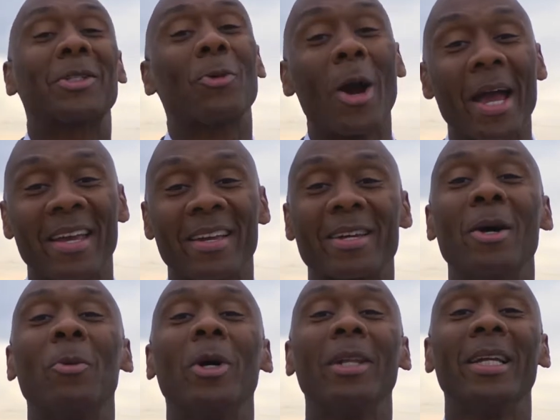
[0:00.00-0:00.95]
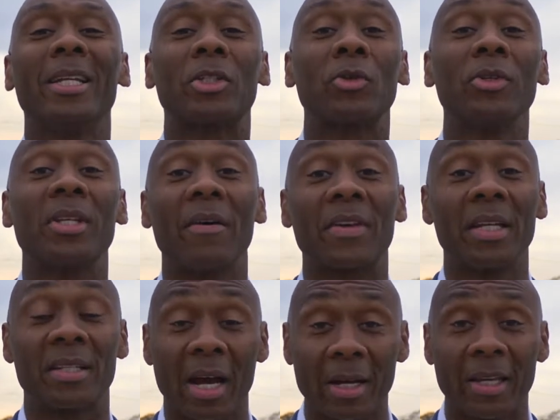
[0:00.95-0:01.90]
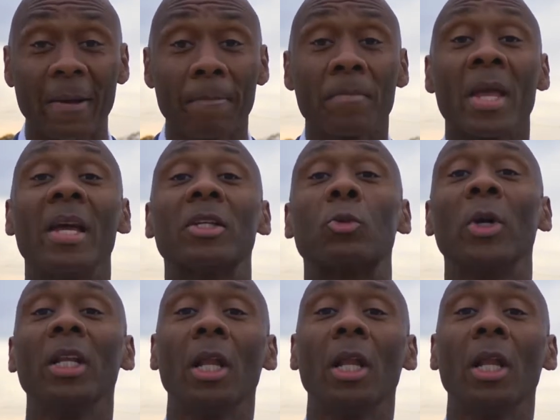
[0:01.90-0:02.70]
That's right, Goodwill Industries of Kentucky is